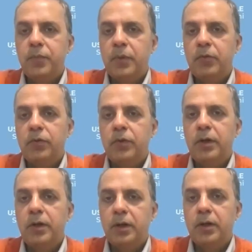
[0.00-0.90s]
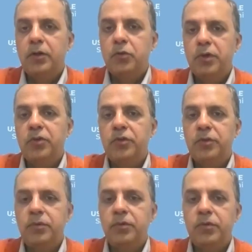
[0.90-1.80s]
If there are other
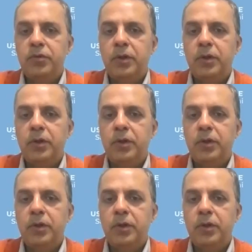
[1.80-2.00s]
questions,